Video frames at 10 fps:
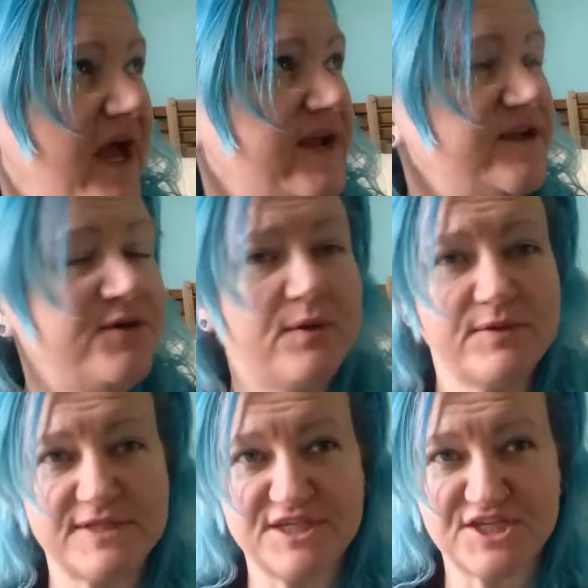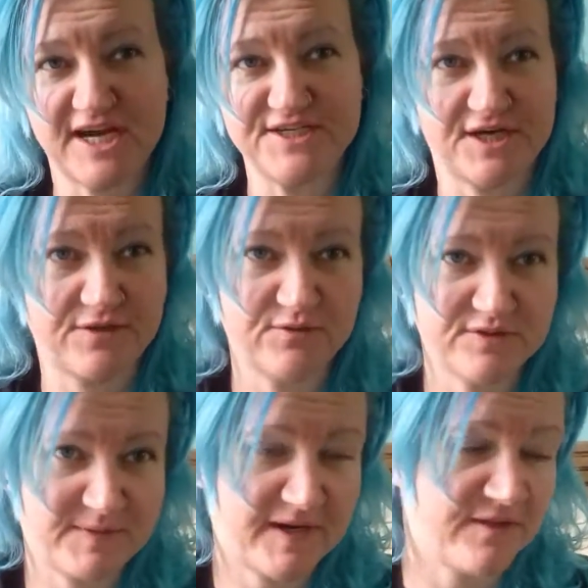and I knew I wanted to change. I
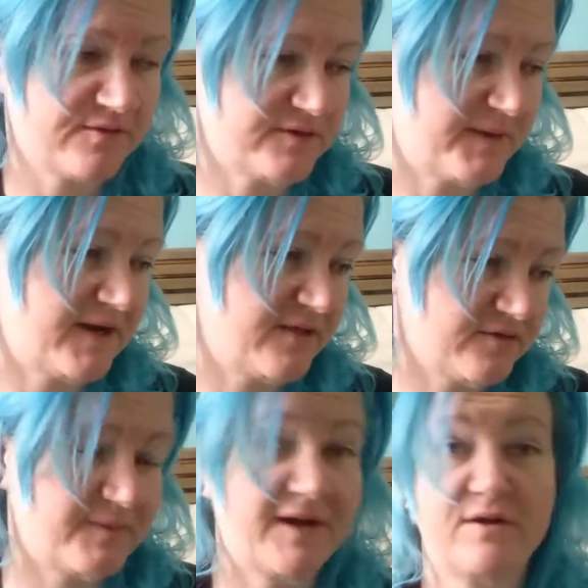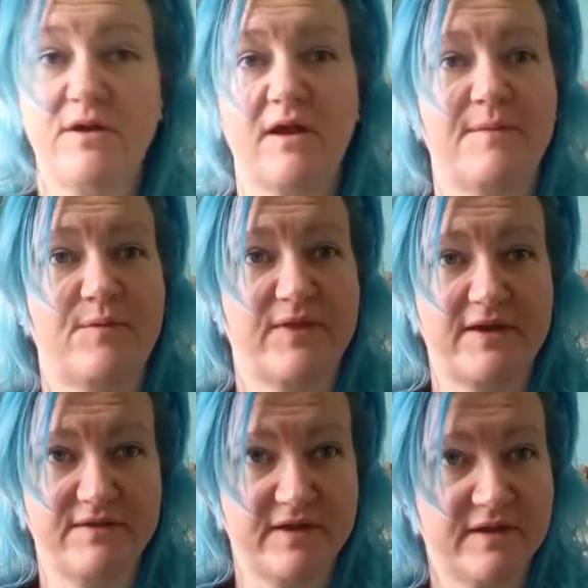thought about it and thought about it and thought about it and couldn't come up with
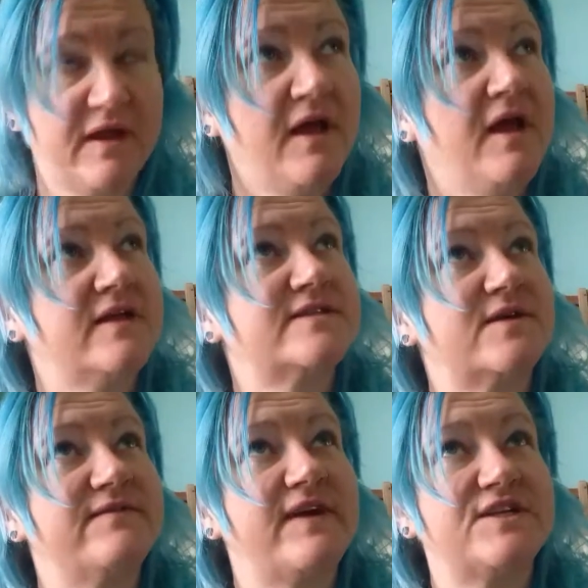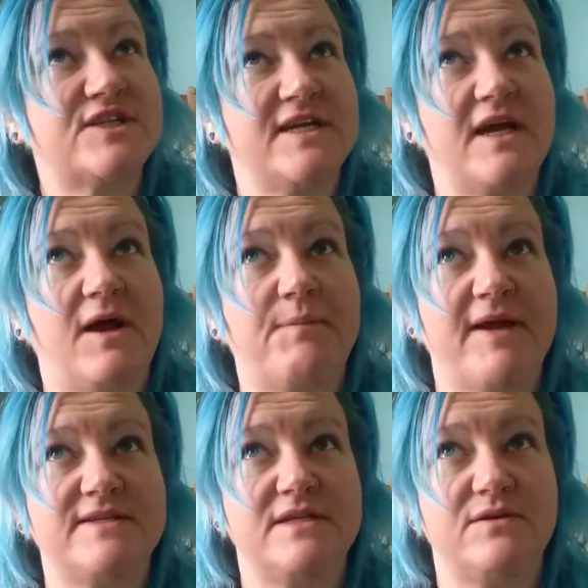anything. So eventually I
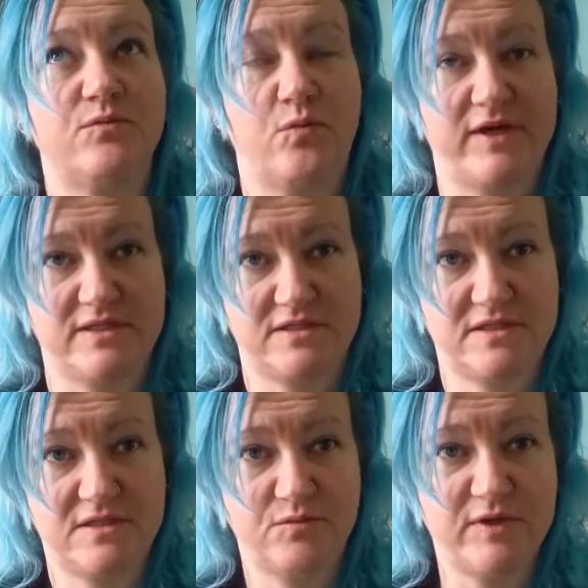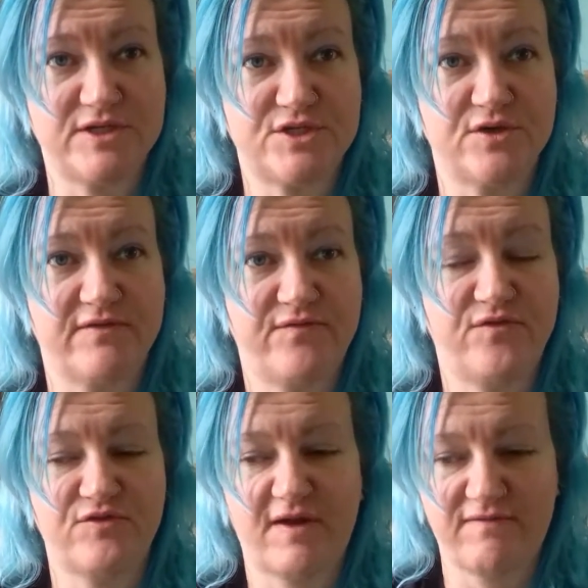painted it white, which took
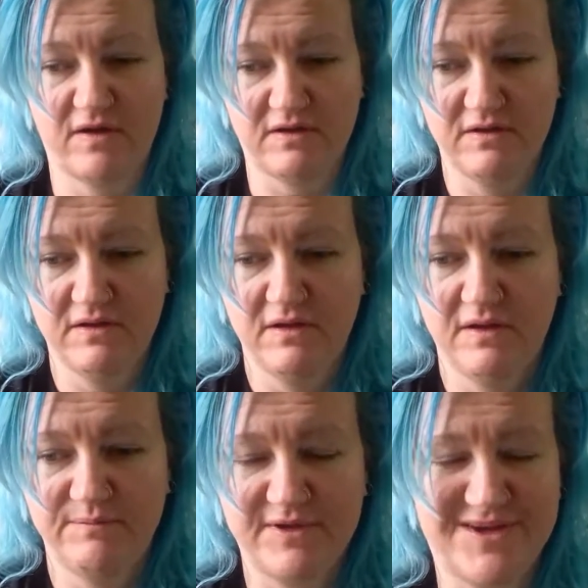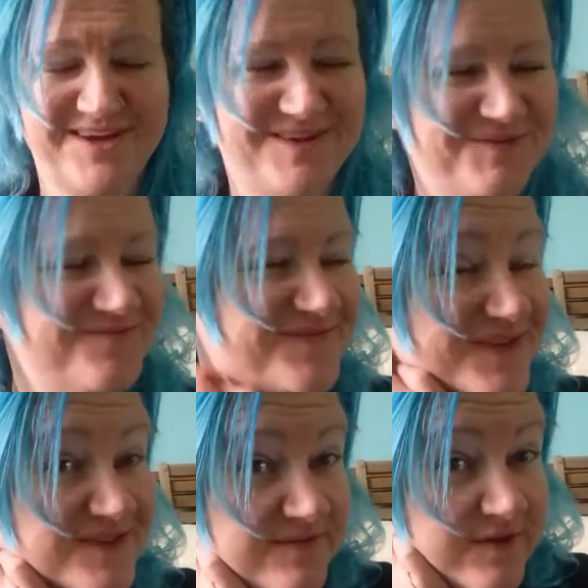forever
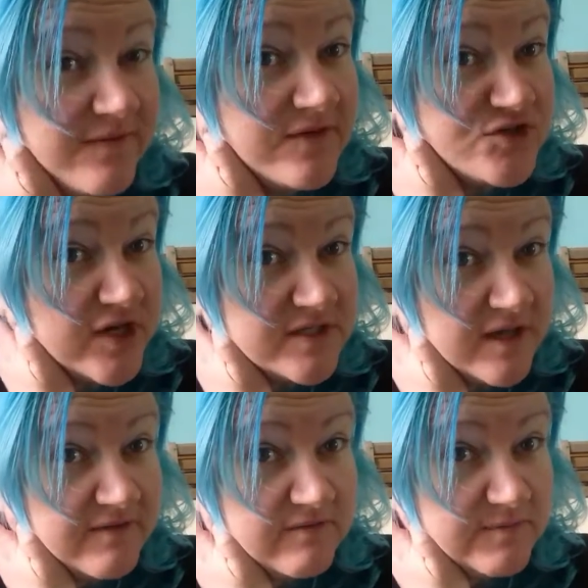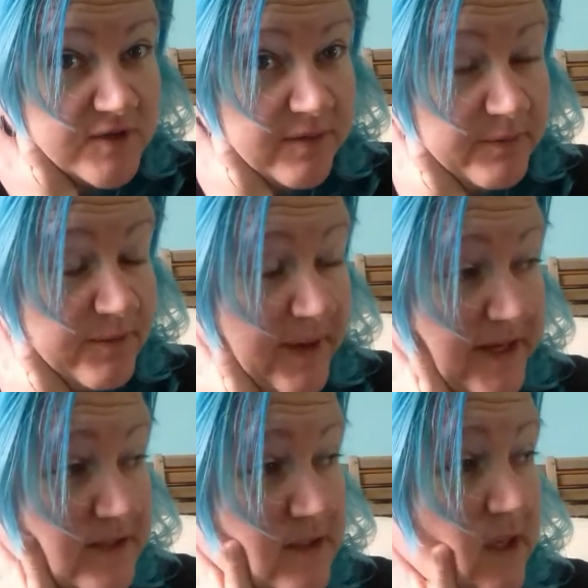because if you ever tried to cover up dark blue
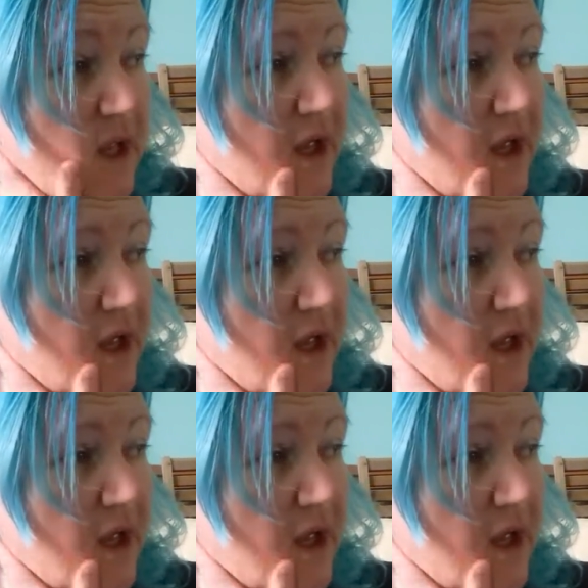paint,